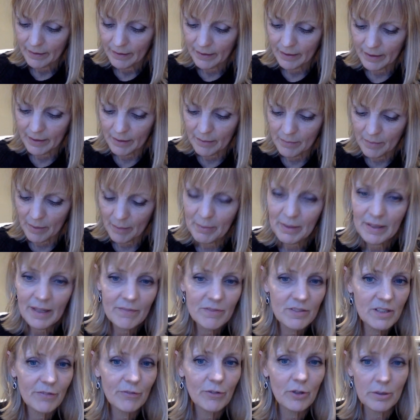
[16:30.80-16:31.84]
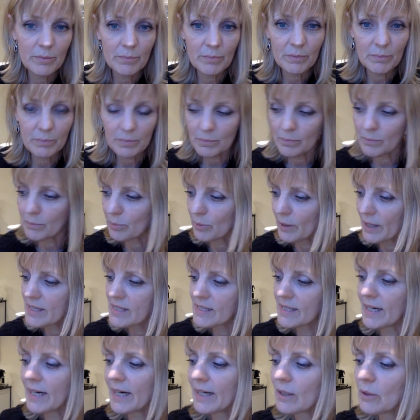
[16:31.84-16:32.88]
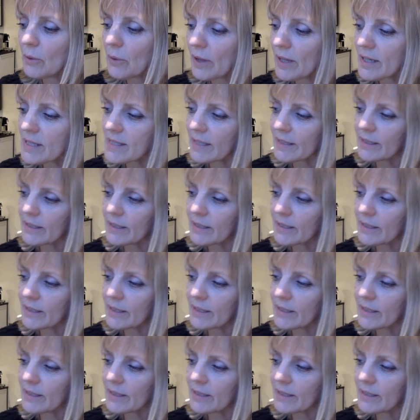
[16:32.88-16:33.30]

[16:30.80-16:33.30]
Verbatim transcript: Um, I mean, they have different price categories.